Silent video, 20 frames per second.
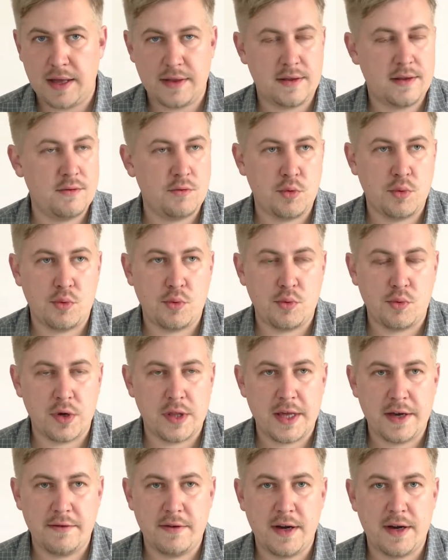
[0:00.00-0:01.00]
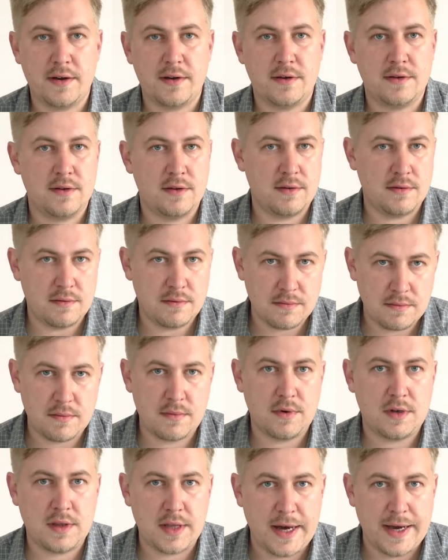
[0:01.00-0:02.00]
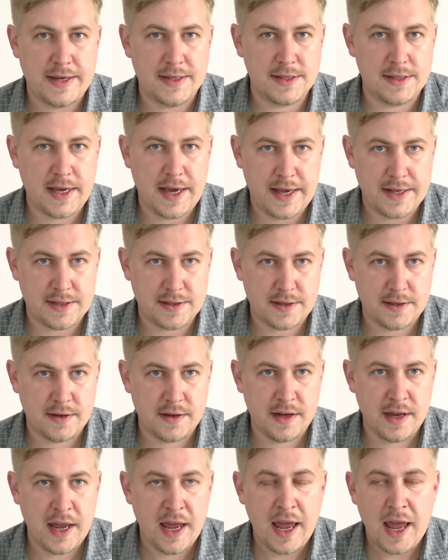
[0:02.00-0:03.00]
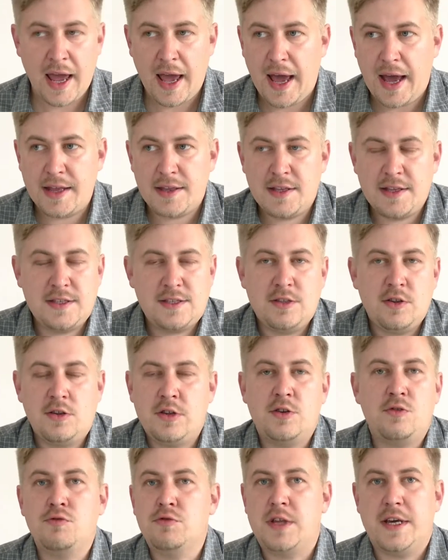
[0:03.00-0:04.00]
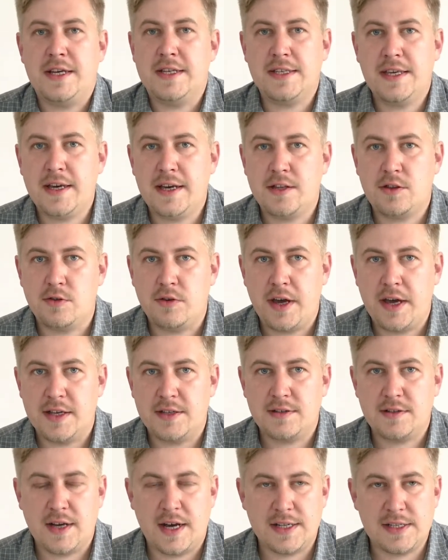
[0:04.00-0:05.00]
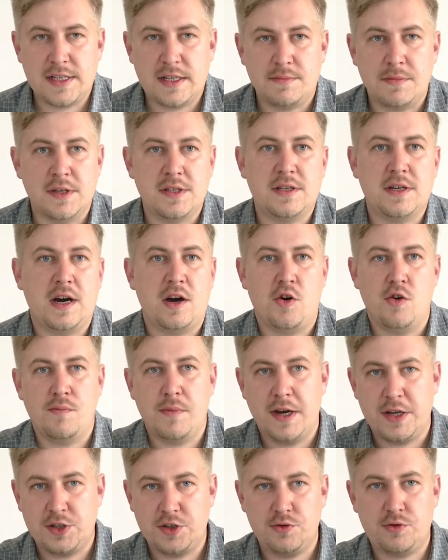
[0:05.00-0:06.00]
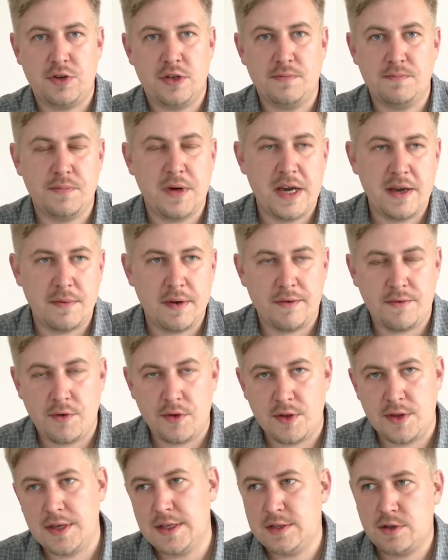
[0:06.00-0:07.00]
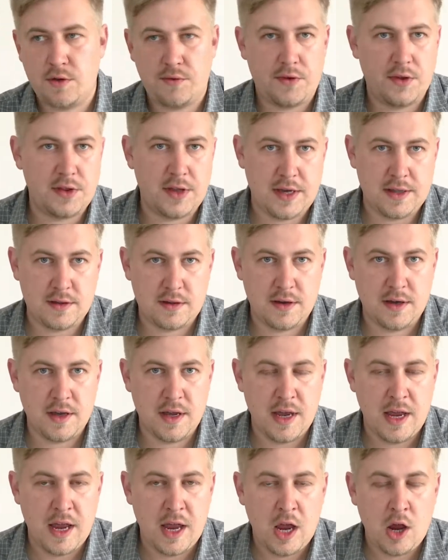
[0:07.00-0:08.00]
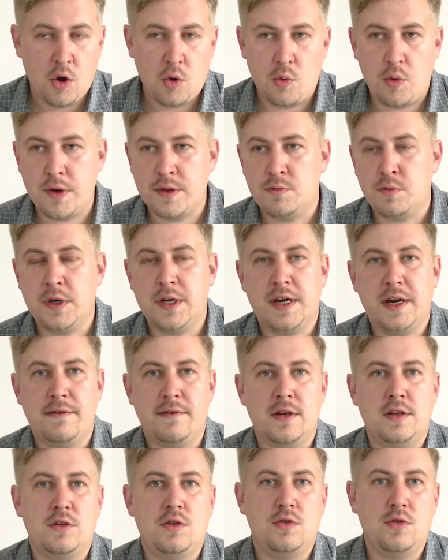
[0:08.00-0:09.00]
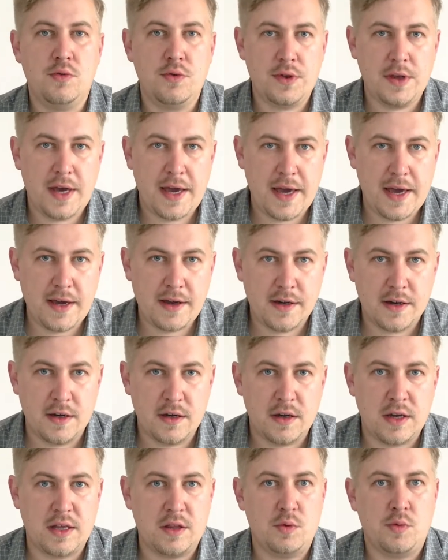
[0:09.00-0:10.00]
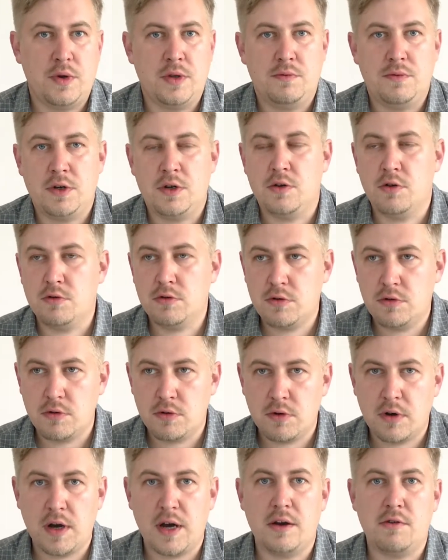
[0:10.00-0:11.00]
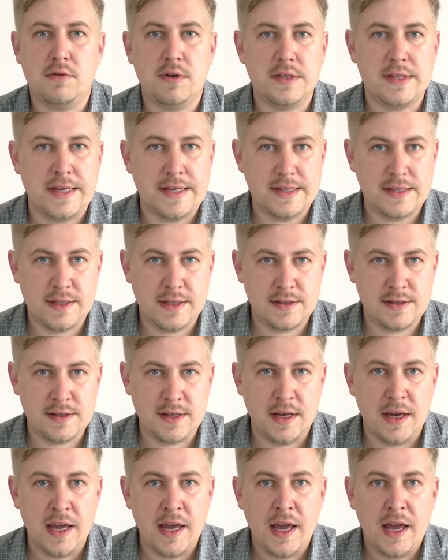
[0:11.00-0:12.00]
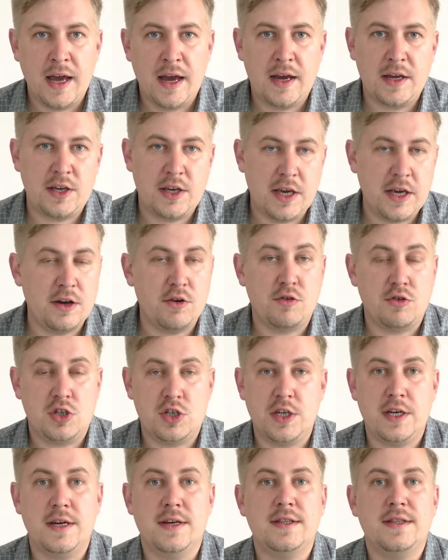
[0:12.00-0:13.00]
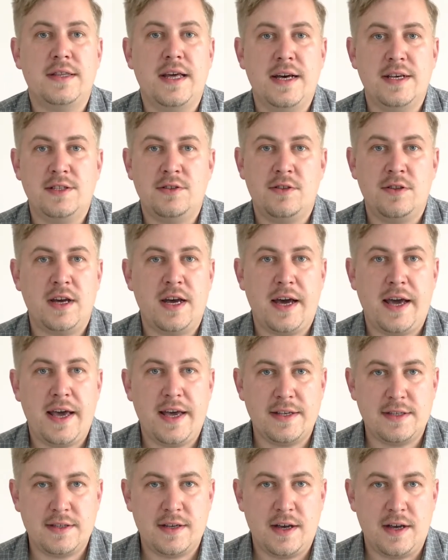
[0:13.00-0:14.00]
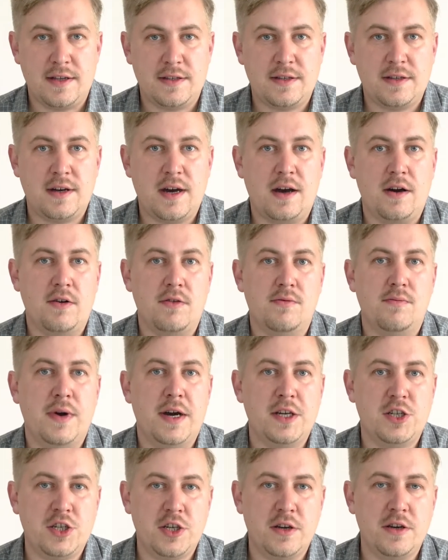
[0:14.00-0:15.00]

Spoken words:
whenever clients ask. And it's not a good idea to ask customers how much you can pay me for this or for that. When we have a toothache and when we go to our dentist, he or she does not ask us how much